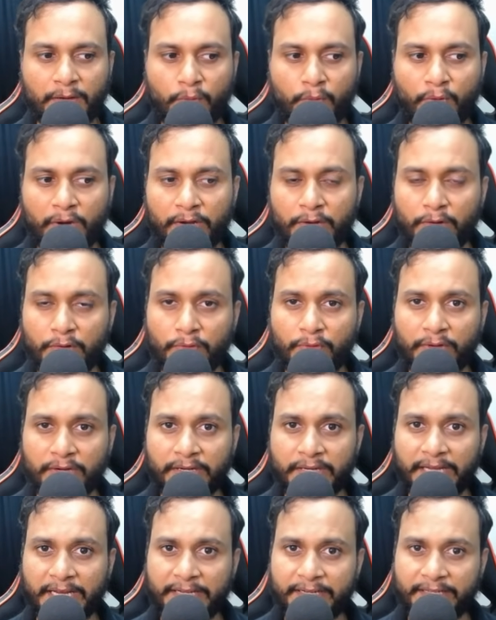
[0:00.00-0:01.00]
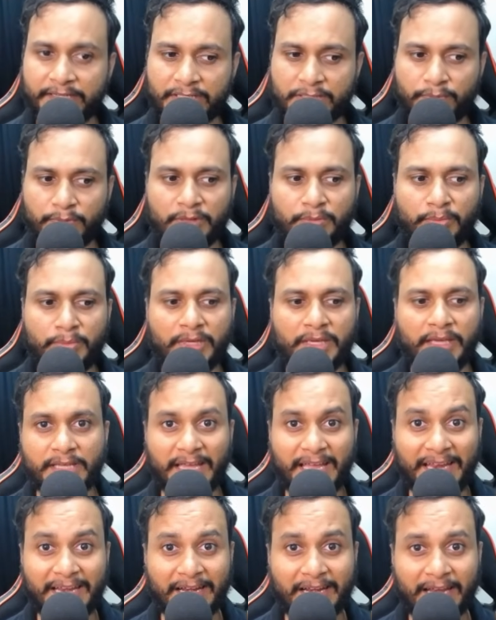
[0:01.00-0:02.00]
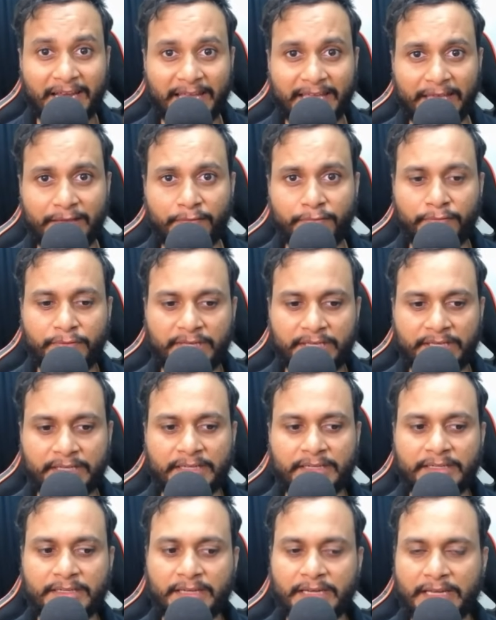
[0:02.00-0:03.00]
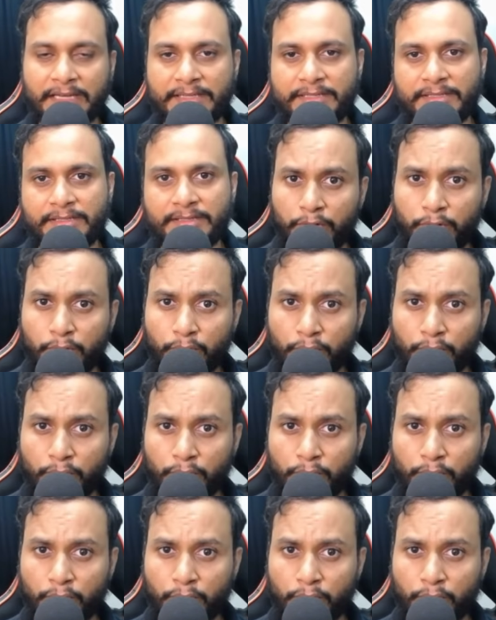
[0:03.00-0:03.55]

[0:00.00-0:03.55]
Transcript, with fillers: one-on-one guidance with me, and live weekend classes.